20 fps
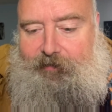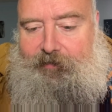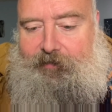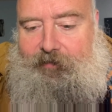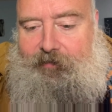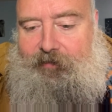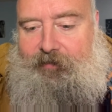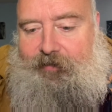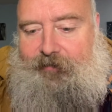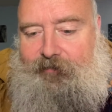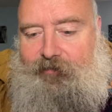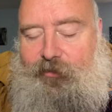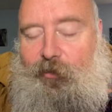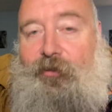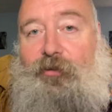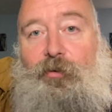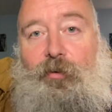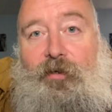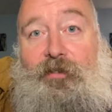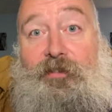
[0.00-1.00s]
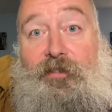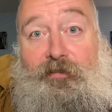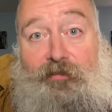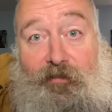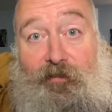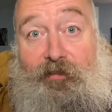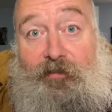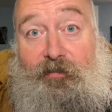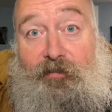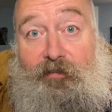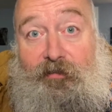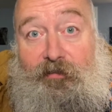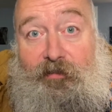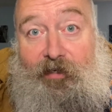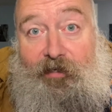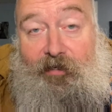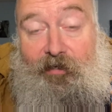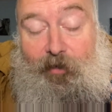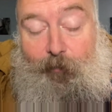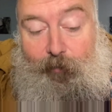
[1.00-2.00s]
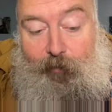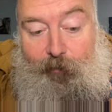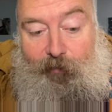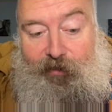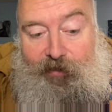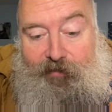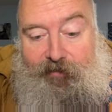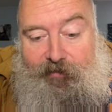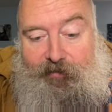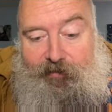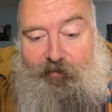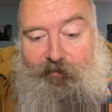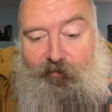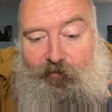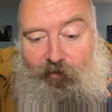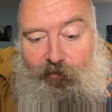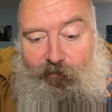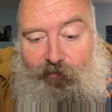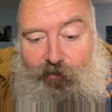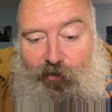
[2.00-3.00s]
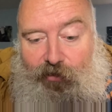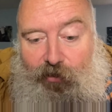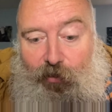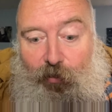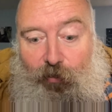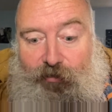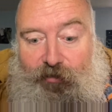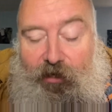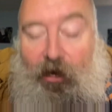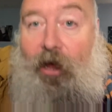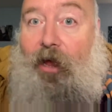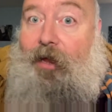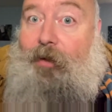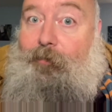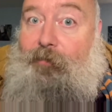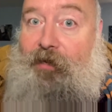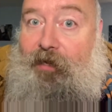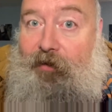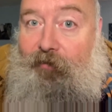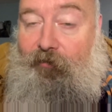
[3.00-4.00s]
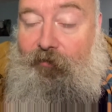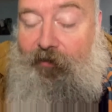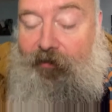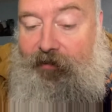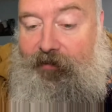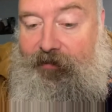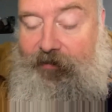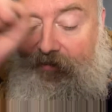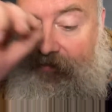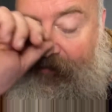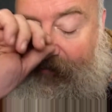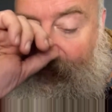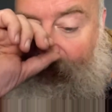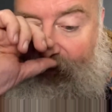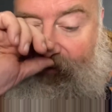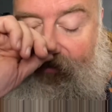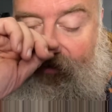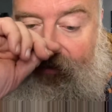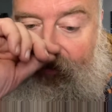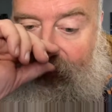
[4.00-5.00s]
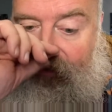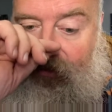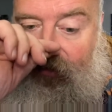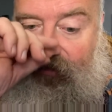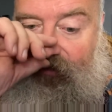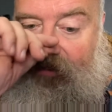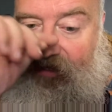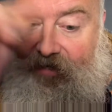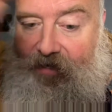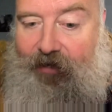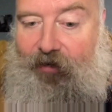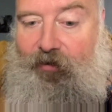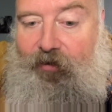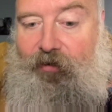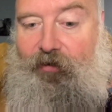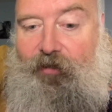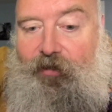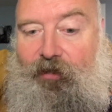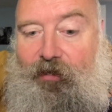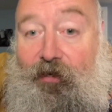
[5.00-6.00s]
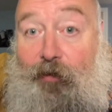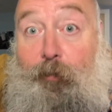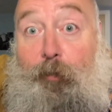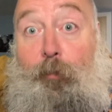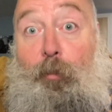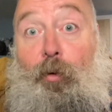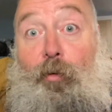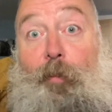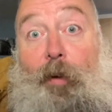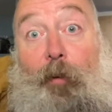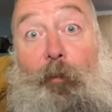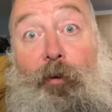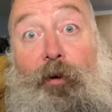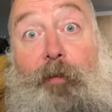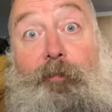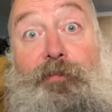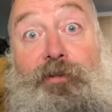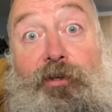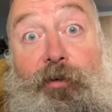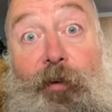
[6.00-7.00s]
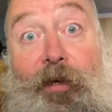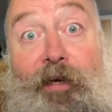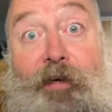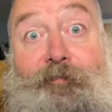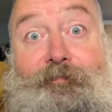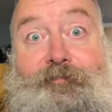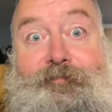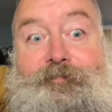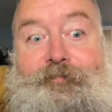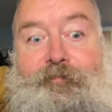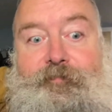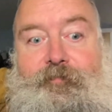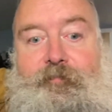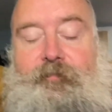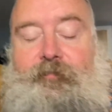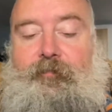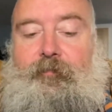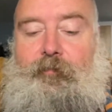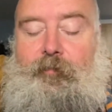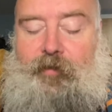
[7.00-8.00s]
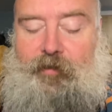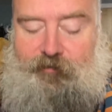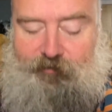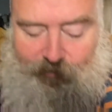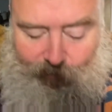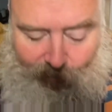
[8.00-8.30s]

And so I thought I'd just take a couple of minutes of your time here on this one to tell you a little bit more about what I'm doing. So